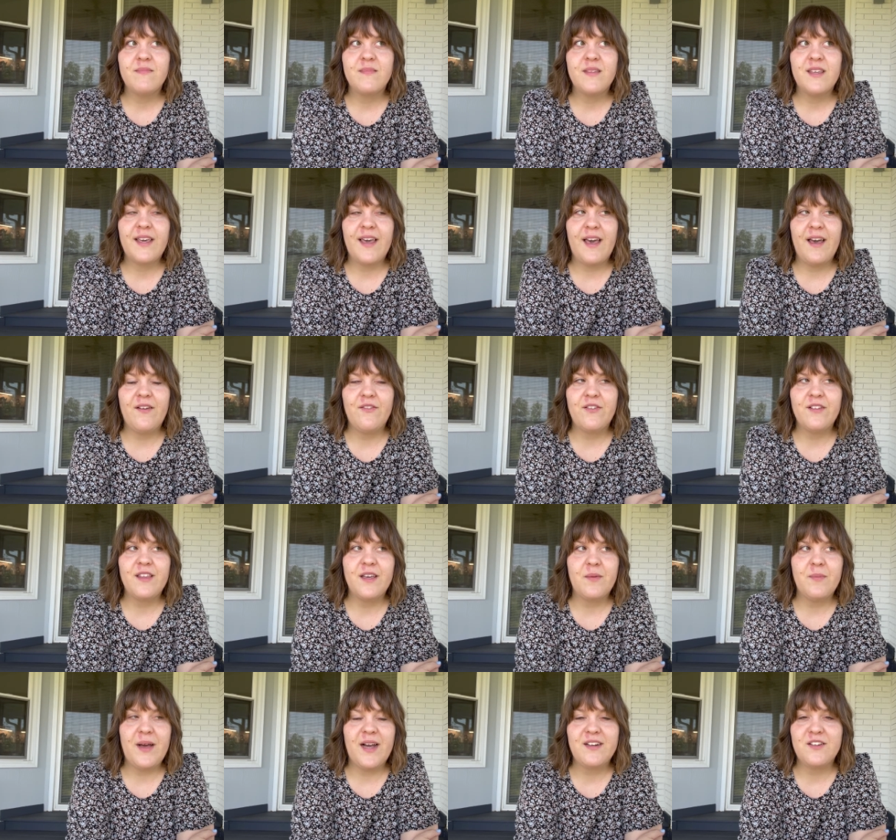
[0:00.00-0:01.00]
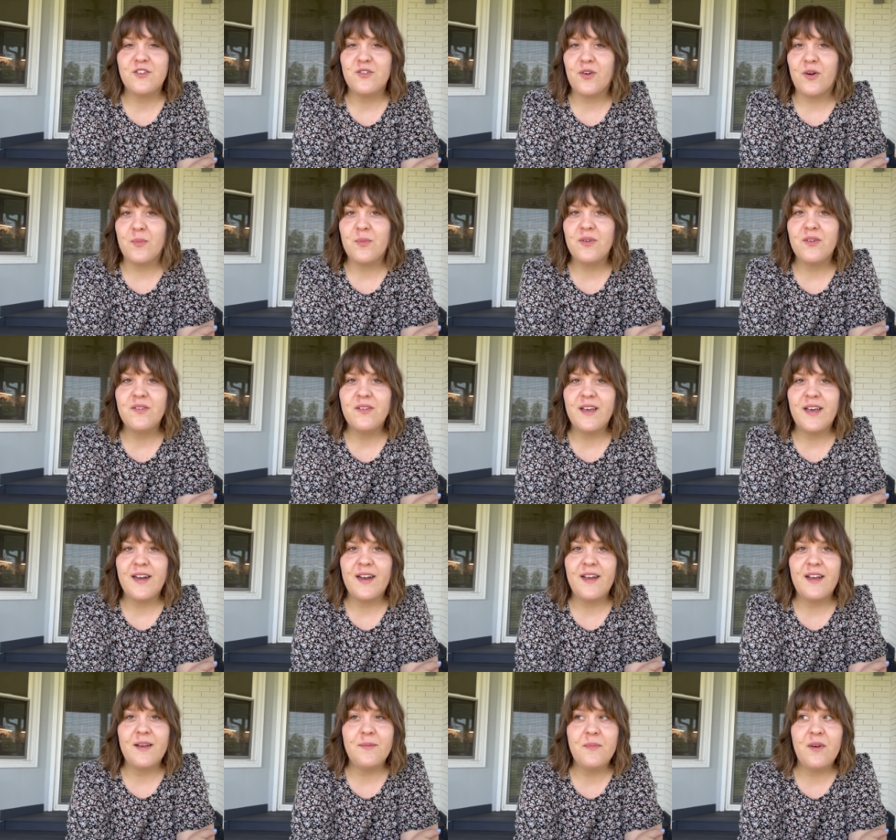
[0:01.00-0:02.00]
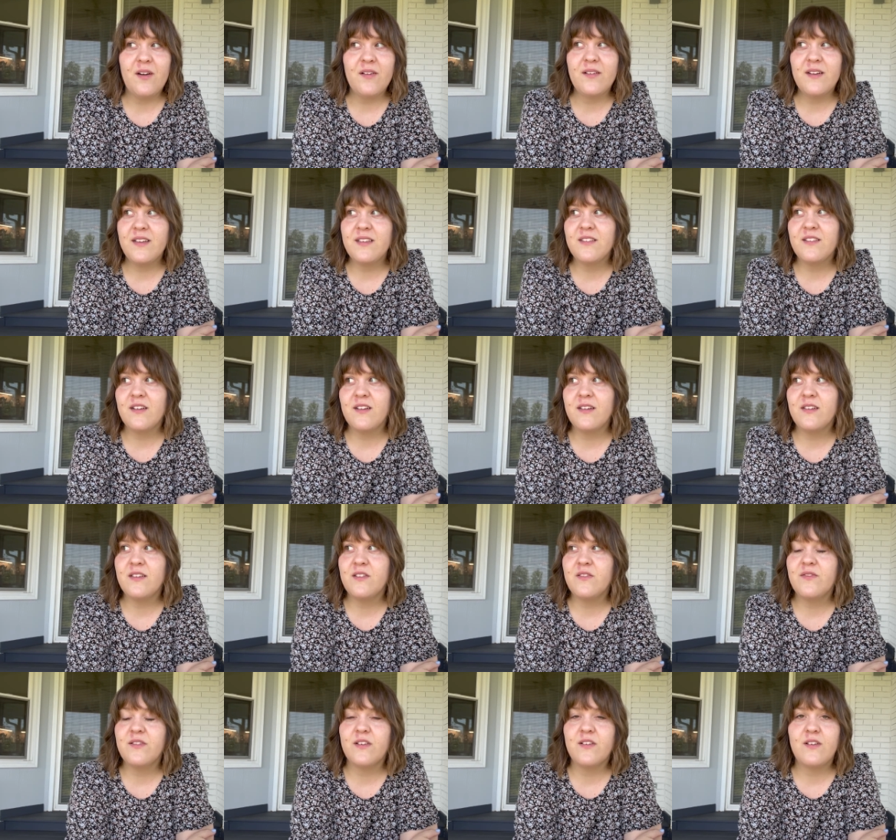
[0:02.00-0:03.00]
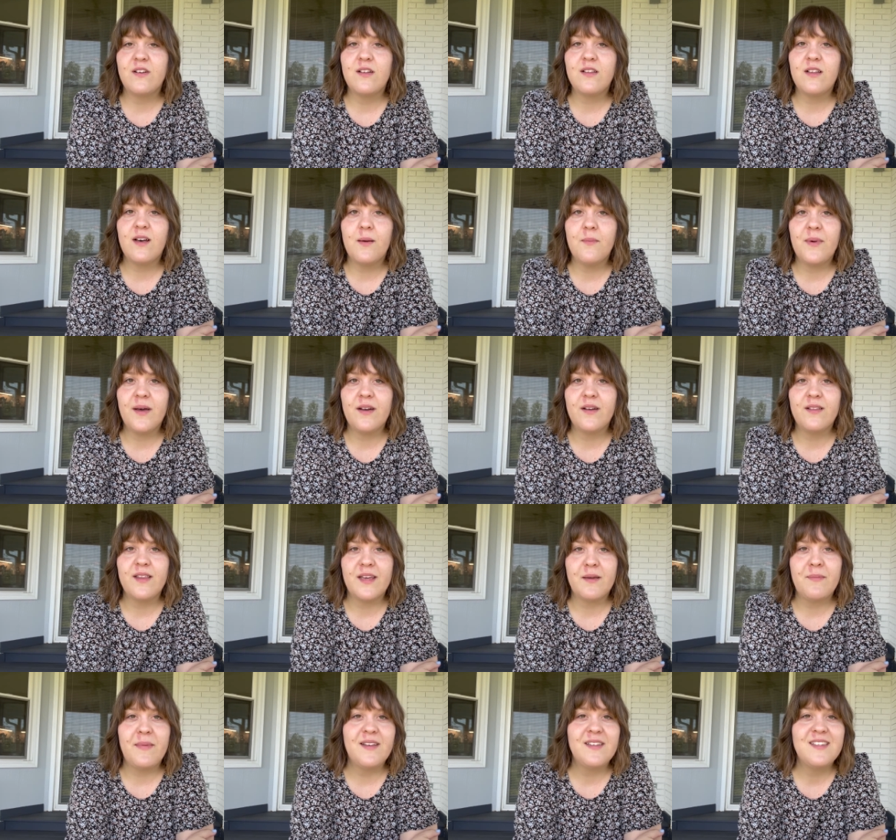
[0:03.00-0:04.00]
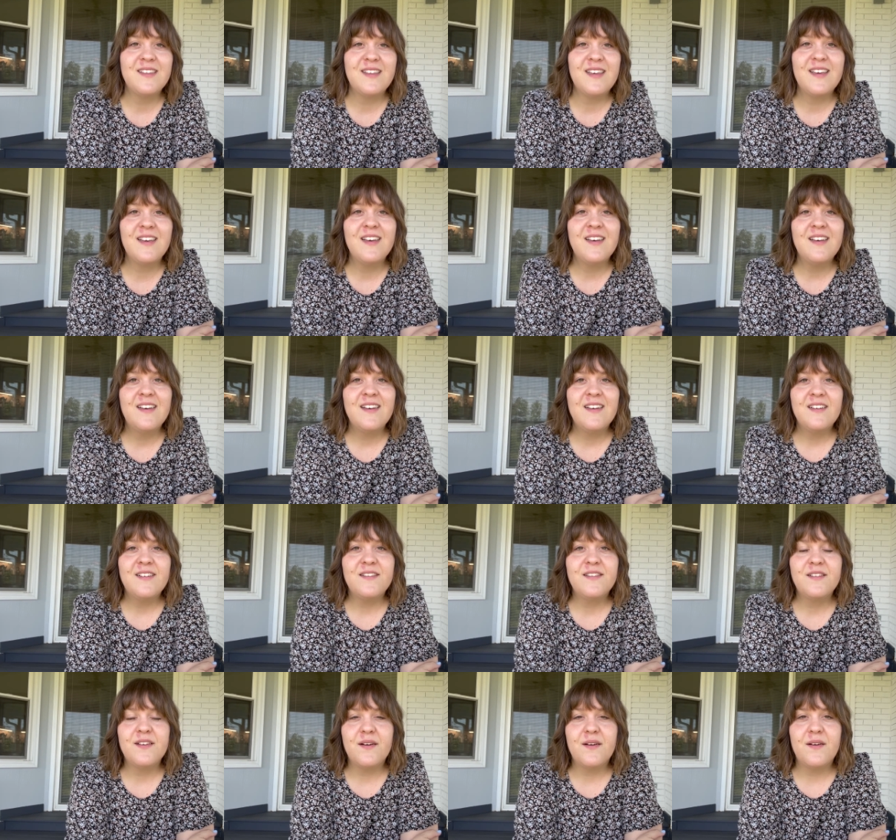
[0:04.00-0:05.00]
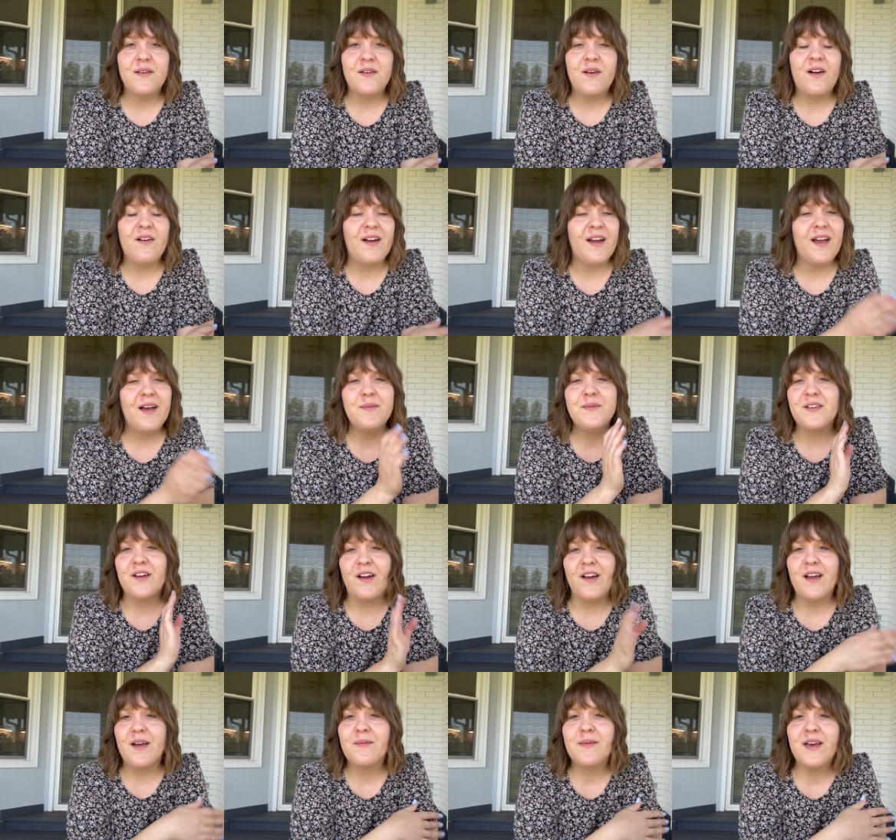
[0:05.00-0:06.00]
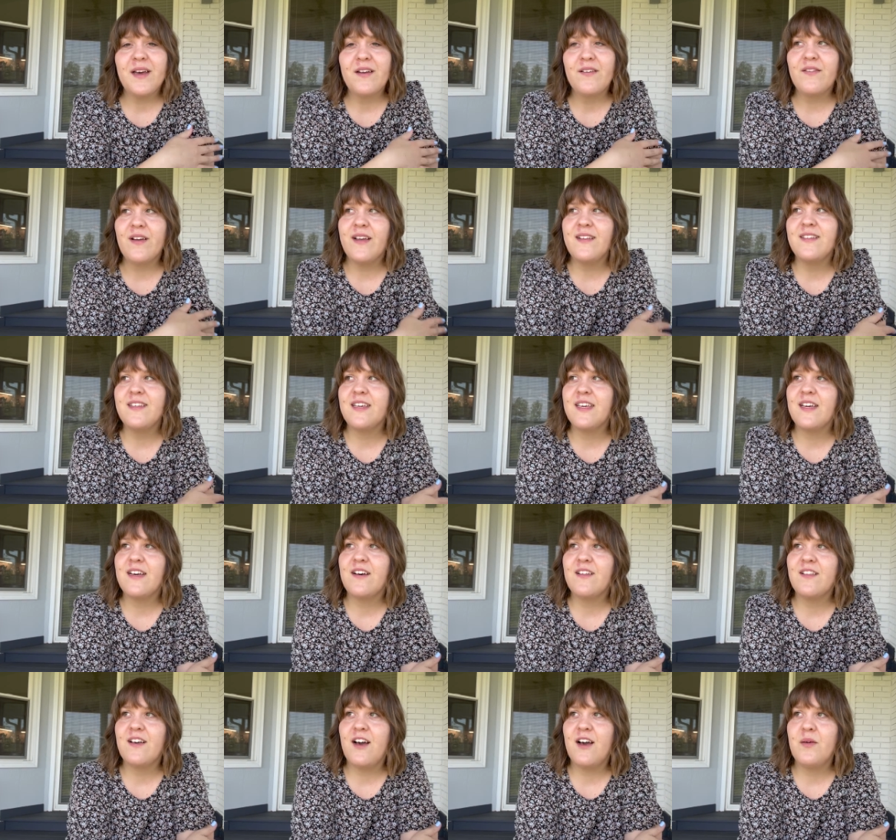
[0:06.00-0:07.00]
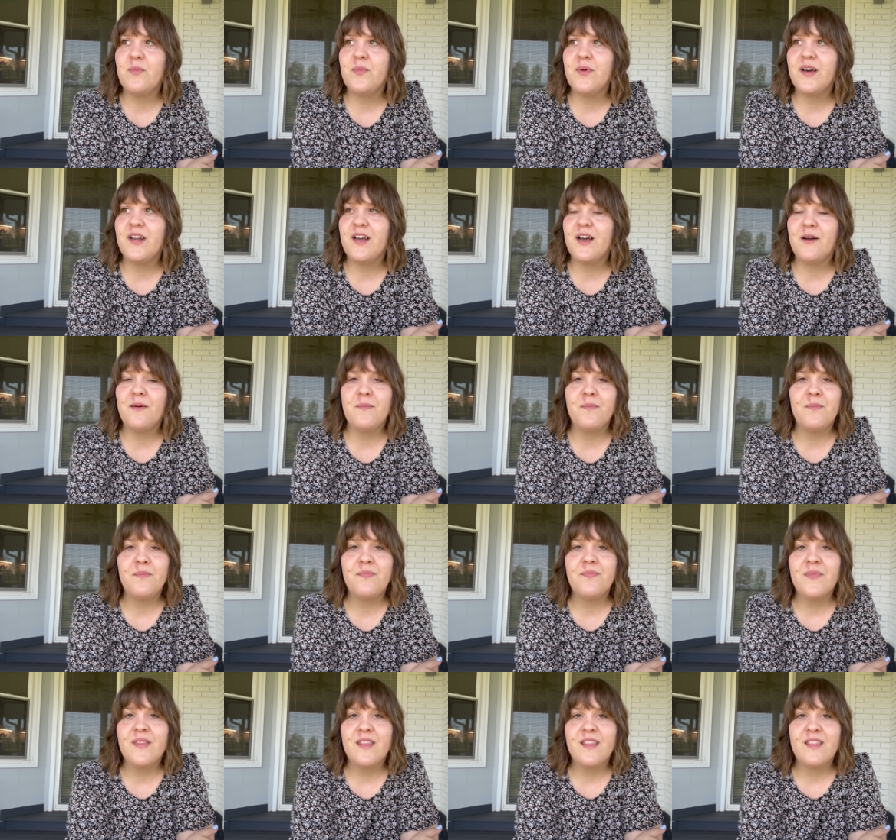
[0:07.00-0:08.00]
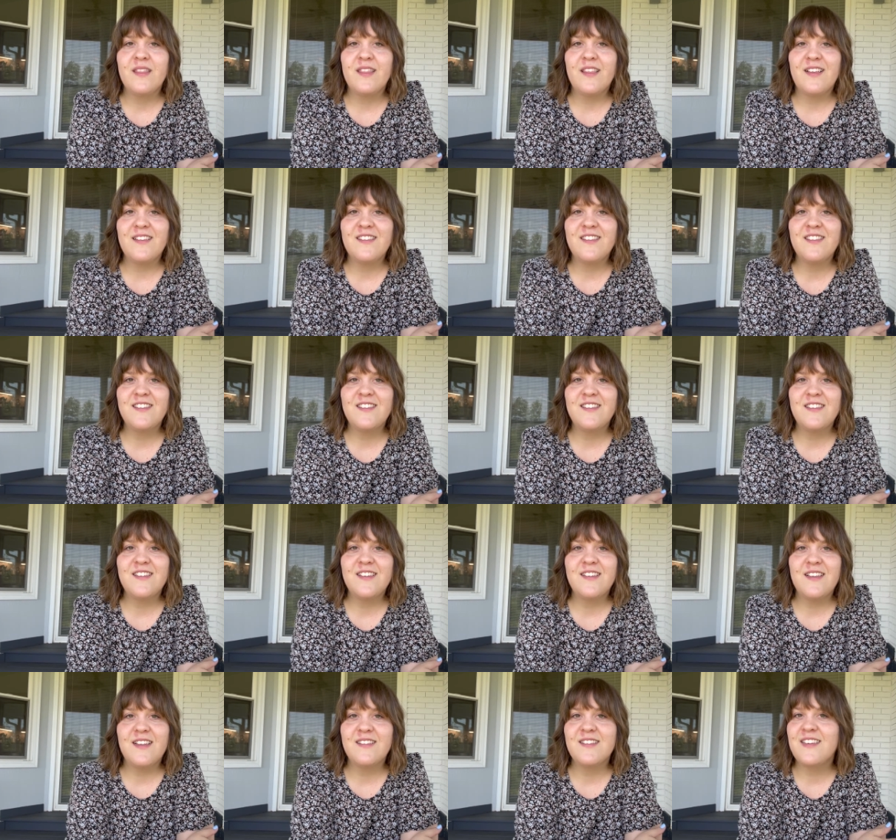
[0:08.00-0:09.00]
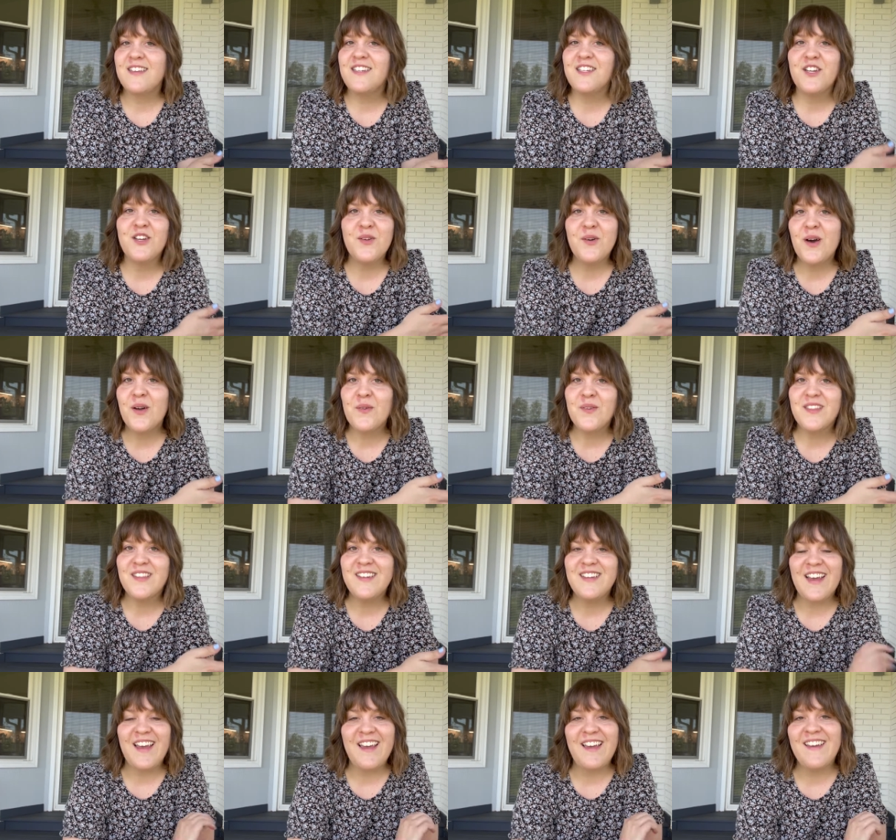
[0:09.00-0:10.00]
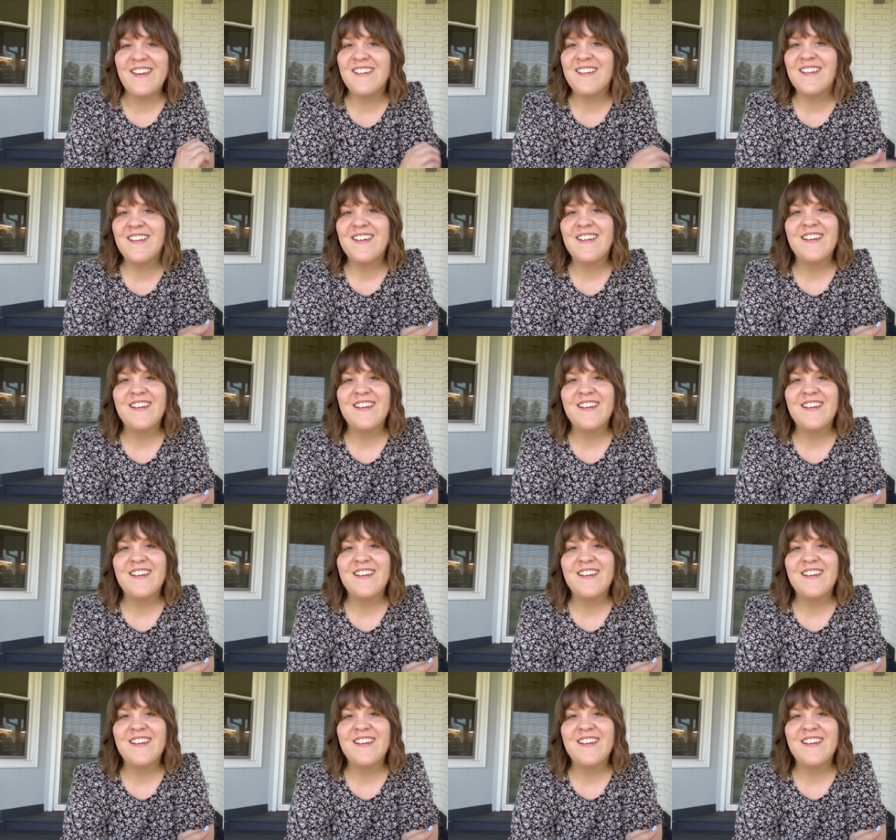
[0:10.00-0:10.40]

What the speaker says: get everything back to normal. And I am already starting to feel a lot better like mentally. So, all right, I'm sorry. I'm kind of ranting a lot, but let's continue on with the day.